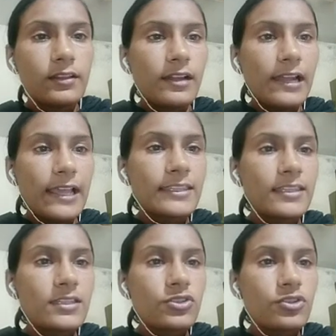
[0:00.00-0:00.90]
like
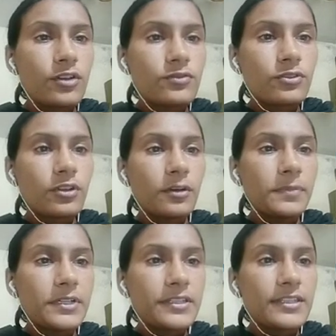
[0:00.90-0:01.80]
this you have to
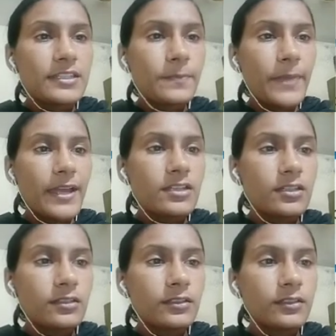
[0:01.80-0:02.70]
complete this
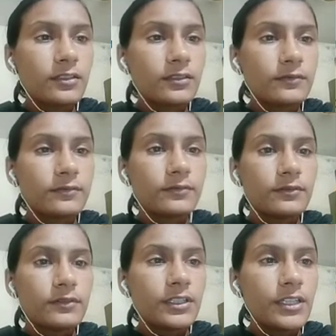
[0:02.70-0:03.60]
pattern
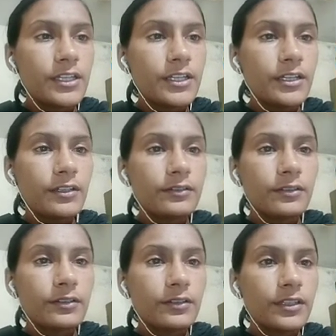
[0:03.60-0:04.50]
here
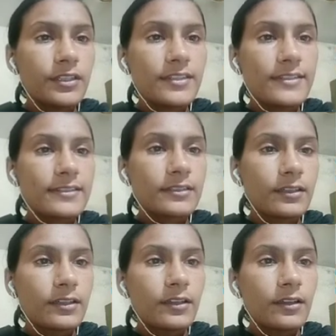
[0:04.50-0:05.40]
in this
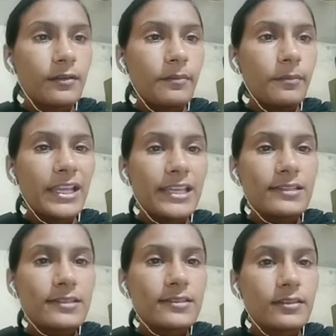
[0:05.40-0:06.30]

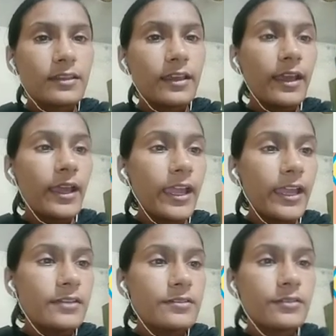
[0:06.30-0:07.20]
place, and